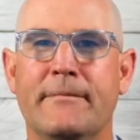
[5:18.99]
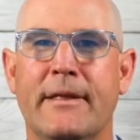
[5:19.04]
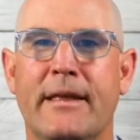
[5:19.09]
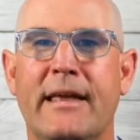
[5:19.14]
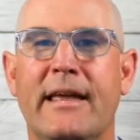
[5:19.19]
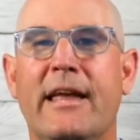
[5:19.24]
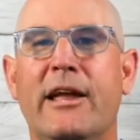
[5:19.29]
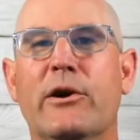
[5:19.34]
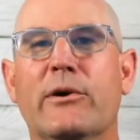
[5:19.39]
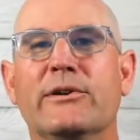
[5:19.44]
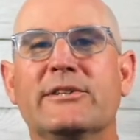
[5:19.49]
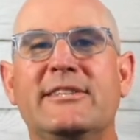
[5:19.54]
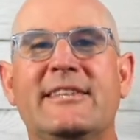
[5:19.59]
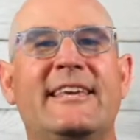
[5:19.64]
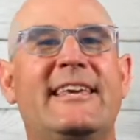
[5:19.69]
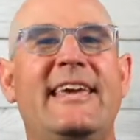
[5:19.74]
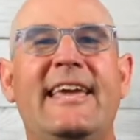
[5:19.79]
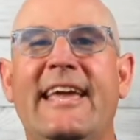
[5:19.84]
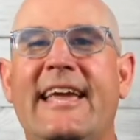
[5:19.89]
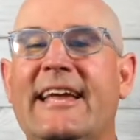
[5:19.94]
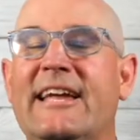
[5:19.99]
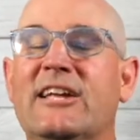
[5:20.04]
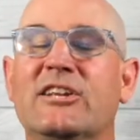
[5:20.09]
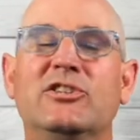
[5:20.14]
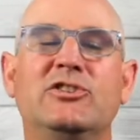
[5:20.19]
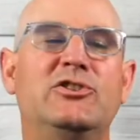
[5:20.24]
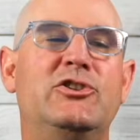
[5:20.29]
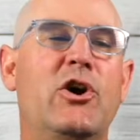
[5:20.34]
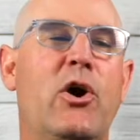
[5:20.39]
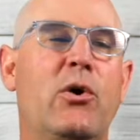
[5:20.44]
Here is the key.
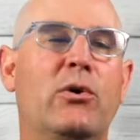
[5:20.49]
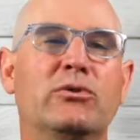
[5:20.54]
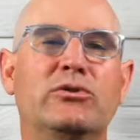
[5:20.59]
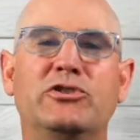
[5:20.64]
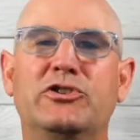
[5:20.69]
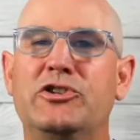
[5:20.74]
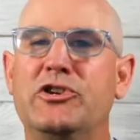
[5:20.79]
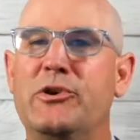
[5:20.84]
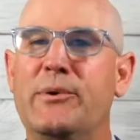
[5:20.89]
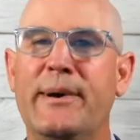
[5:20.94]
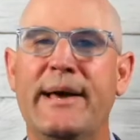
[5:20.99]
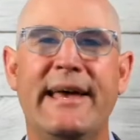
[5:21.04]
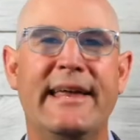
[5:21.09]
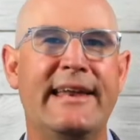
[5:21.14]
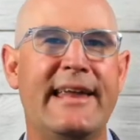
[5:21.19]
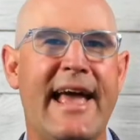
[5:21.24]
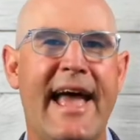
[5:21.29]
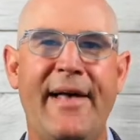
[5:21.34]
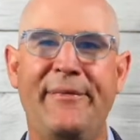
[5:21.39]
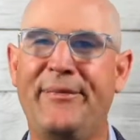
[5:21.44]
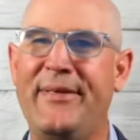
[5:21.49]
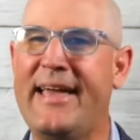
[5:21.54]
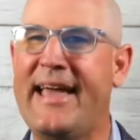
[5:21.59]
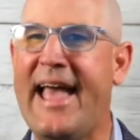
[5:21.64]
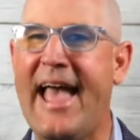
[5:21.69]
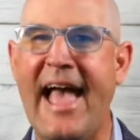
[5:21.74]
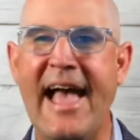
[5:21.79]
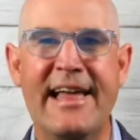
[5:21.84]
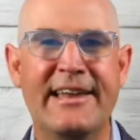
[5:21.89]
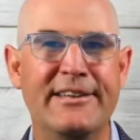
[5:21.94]
Don't do it at the
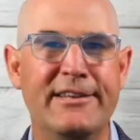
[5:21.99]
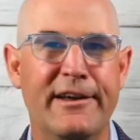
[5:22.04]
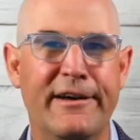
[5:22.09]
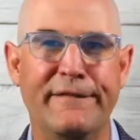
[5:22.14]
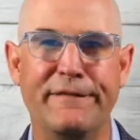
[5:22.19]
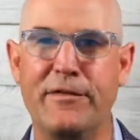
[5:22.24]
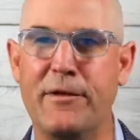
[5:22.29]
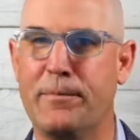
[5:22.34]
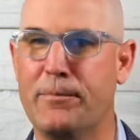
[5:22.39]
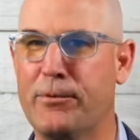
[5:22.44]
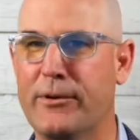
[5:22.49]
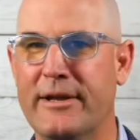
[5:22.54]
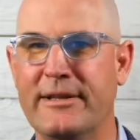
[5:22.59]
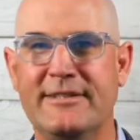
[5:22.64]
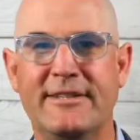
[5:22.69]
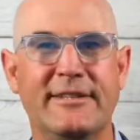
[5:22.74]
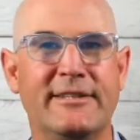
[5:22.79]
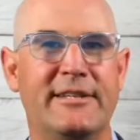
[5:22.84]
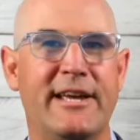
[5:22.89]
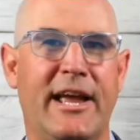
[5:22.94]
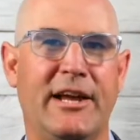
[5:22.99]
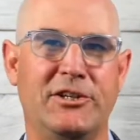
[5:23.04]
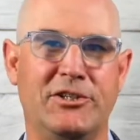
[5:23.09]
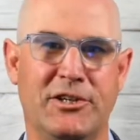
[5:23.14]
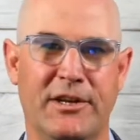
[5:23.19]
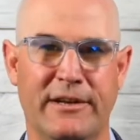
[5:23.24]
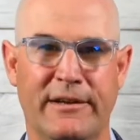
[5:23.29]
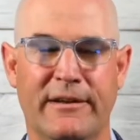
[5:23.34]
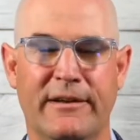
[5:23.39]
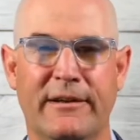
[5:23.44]
end of the presentation.